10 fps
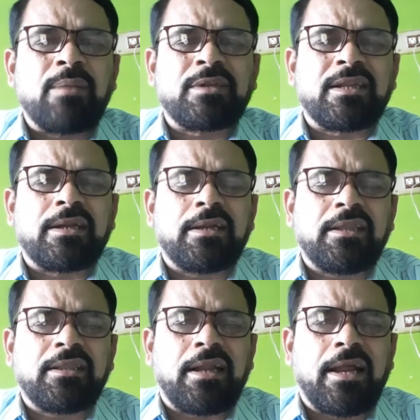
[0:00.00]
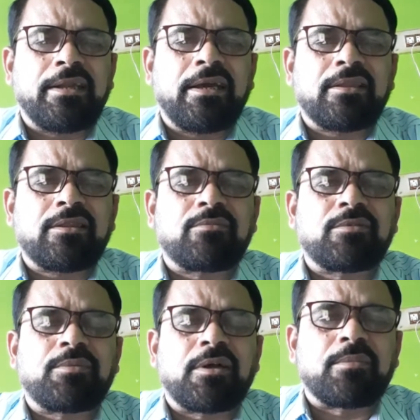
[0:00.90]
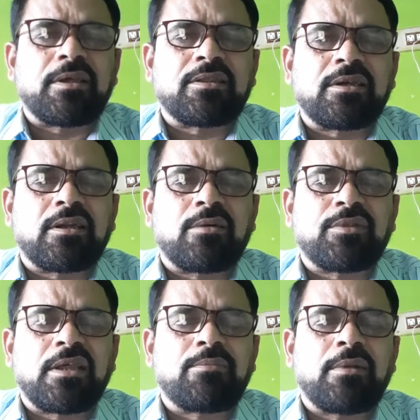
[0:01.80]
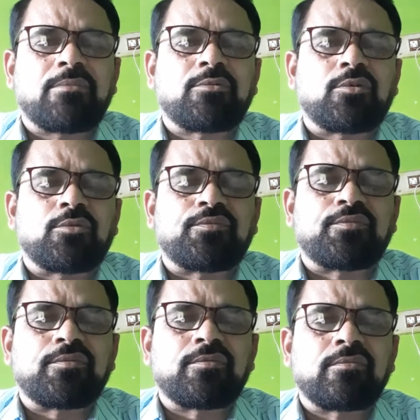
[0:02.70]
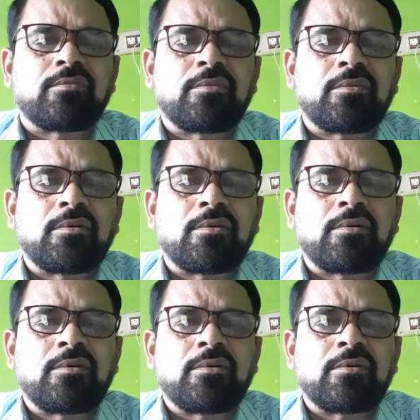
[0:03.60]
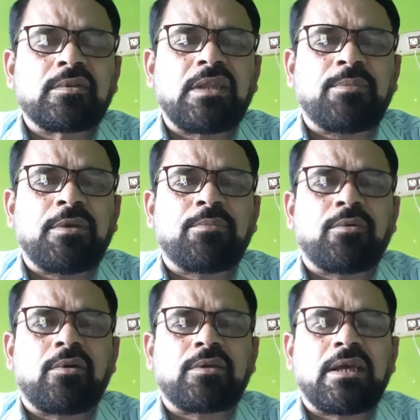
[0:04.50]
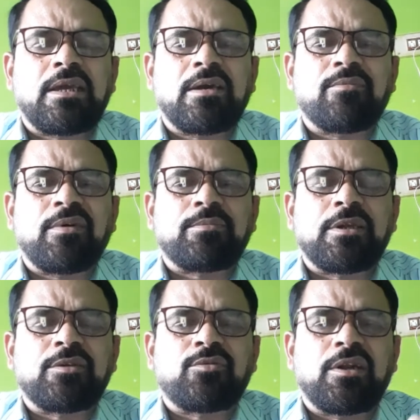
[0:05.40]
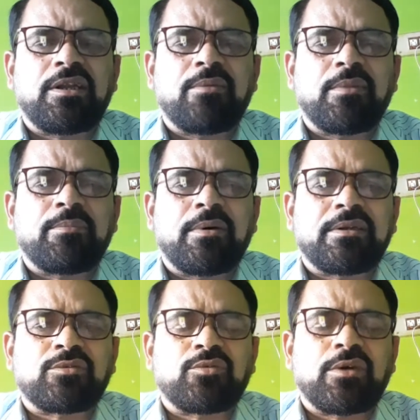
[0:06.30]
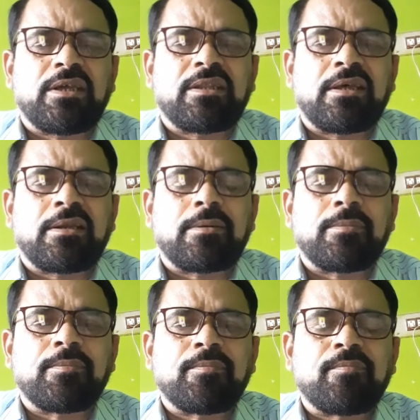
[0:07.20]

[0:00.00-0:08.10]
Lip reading: after getting the ideas of the formation of self-help group, that people taking 15-20 members together,